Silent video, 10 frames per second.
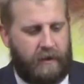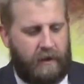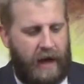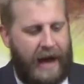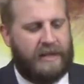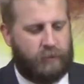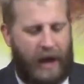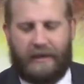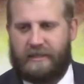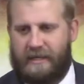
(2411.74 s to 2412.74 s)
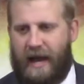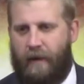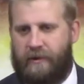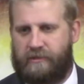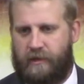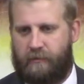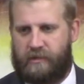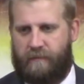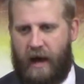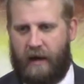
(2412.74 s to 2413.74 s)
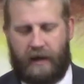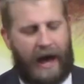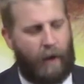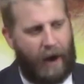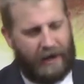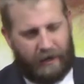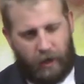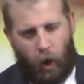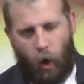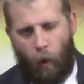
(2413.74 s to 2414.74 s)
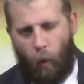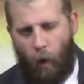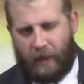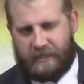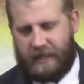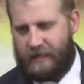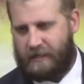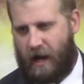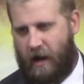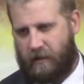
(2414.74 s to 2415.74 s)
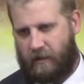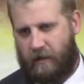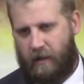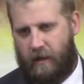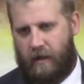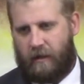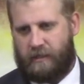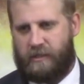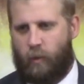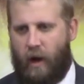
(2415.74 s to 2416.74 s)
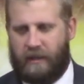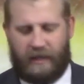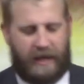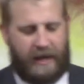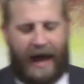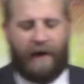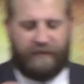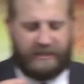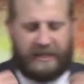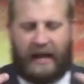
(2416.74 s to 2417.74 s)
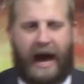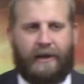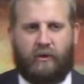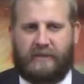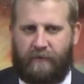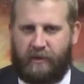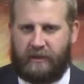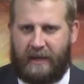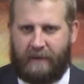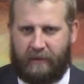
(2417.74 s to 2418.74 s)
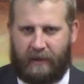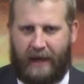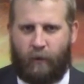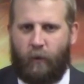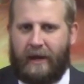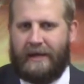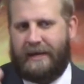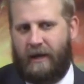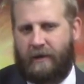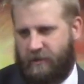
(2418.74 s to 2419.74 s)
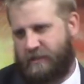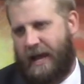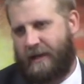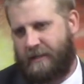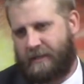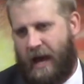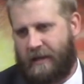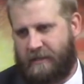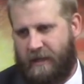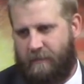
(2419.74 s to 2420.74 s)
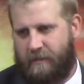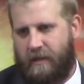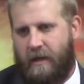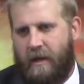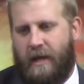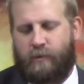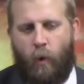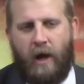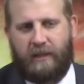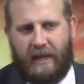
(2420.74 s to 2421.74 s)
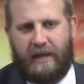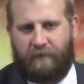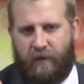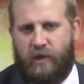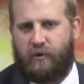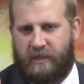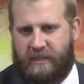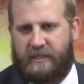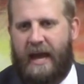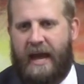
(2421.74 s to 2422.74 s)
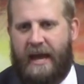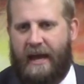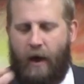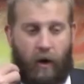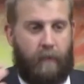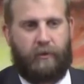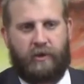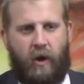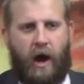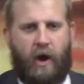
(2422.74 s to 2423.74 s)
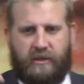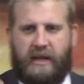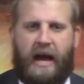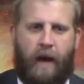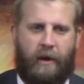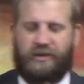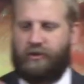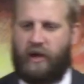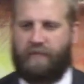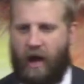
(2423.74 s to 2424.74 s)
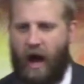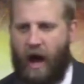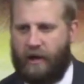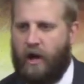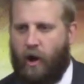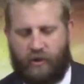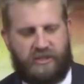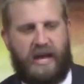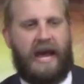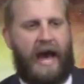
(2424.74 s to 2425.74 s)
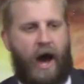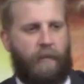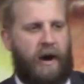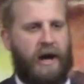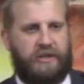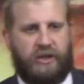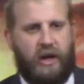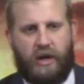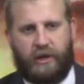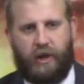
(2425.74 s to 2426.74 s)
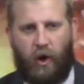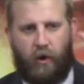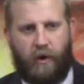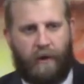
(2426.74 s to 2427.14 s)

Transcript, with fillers: I just wanted to see how he was going to respond. I want to know what's in his heart. Because it's one thing, and obviously God knows everything, but like we need to understand this concept. It's one thing for you to say how humble you are, or say how much you love God, or say how much, you know,